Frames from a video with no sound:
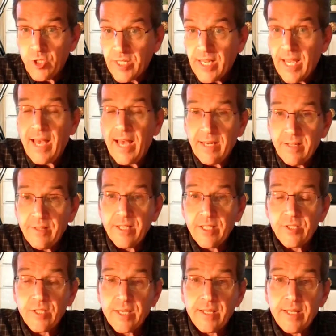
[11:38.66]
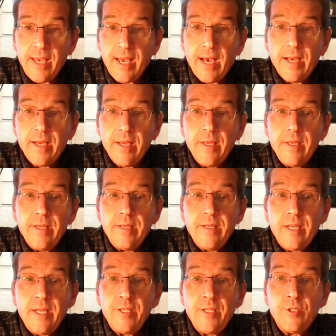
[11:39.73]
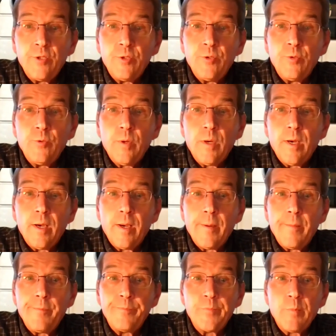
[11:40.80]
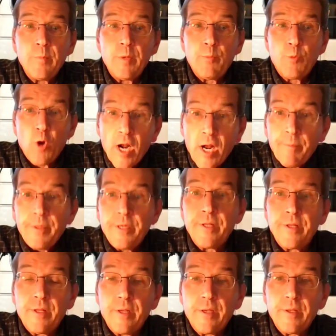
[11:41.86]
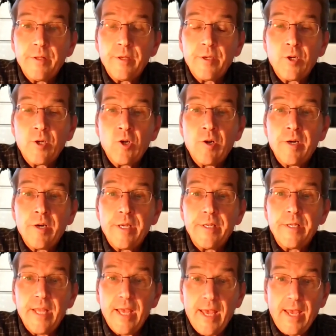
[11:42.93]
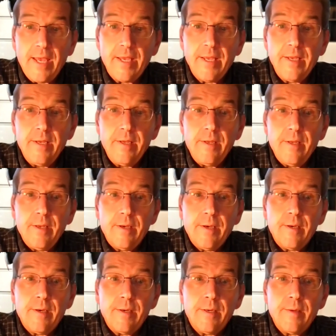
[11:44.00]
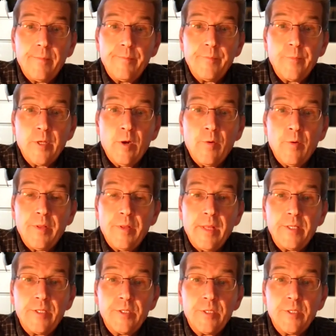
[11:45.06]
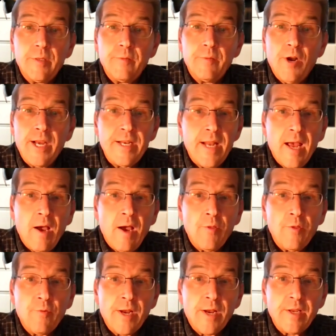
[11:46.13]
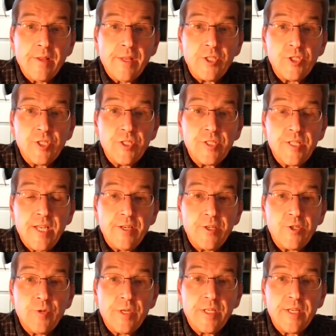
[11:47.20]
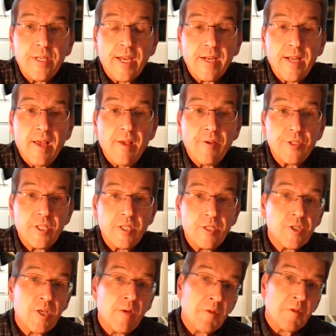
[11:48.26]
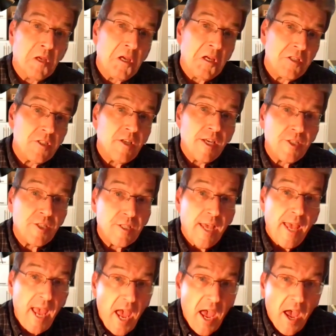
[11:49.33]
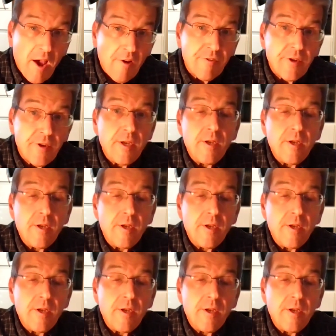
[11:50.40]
get and things like that, need to be brought up into the current day. It's right now the regulations tend to treat technology as something, it's nice to have,